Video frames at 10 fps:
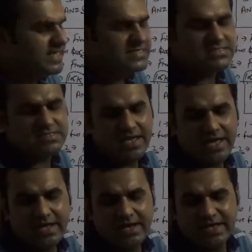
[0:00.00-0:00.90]

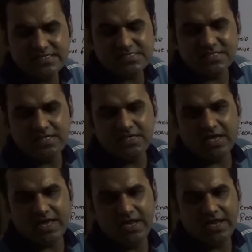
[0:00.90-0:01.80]
S E
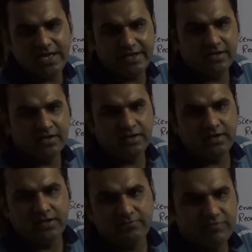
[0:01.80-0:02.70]
L N,
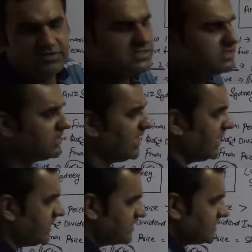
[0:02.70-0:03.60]
which is
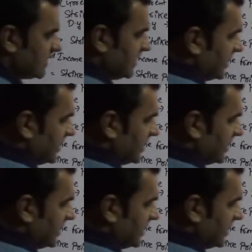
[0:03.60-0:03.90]
S,